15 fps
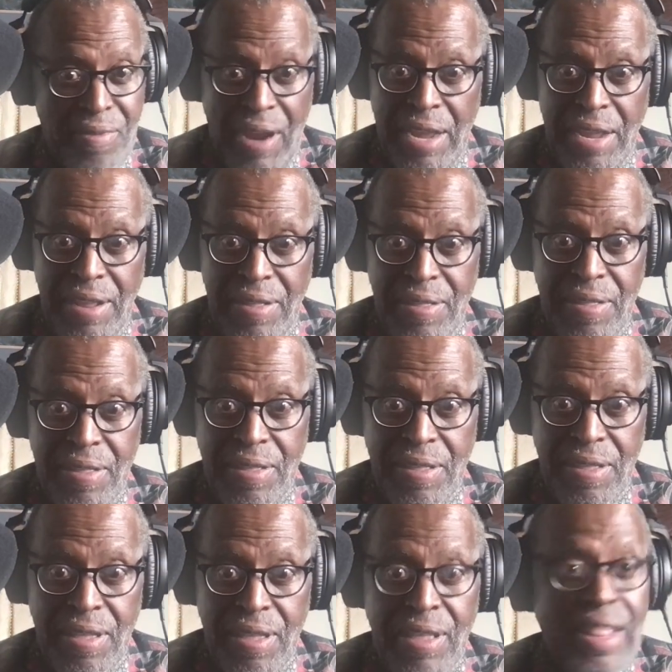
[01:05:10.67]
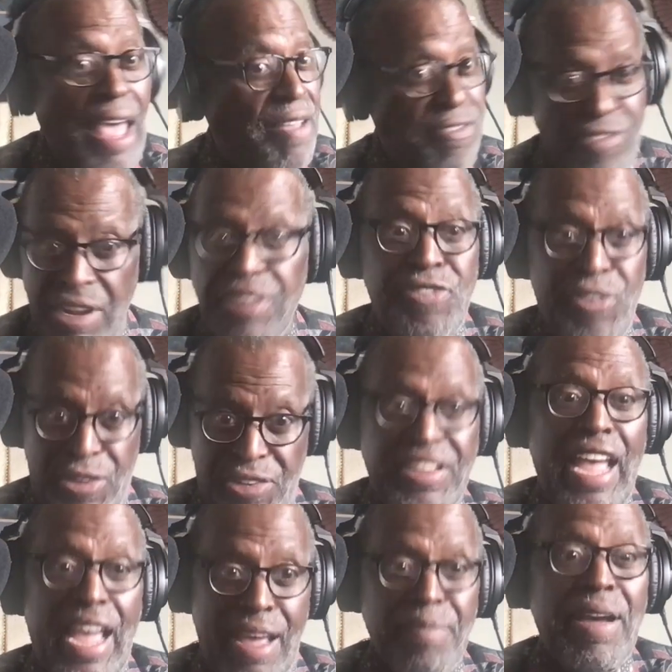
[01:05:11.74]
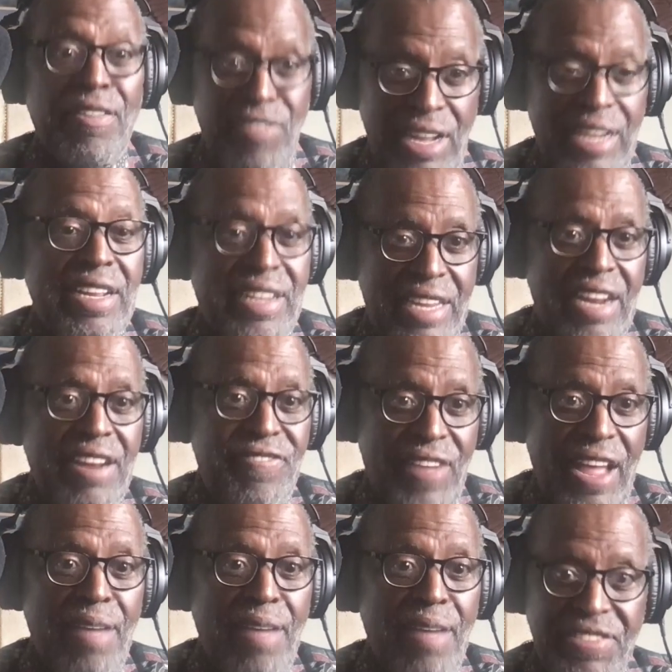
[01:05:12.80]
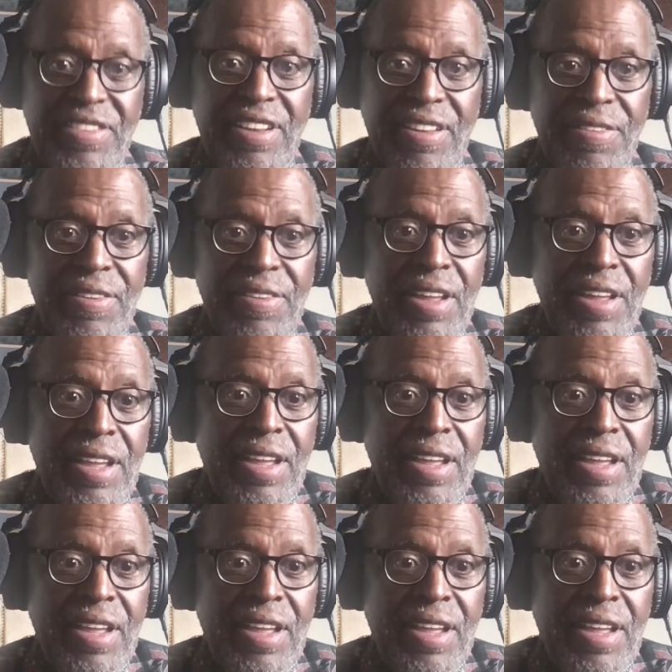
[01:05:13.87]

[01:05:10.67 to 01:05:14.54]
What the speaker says: Right. That was really the first time I really identified myself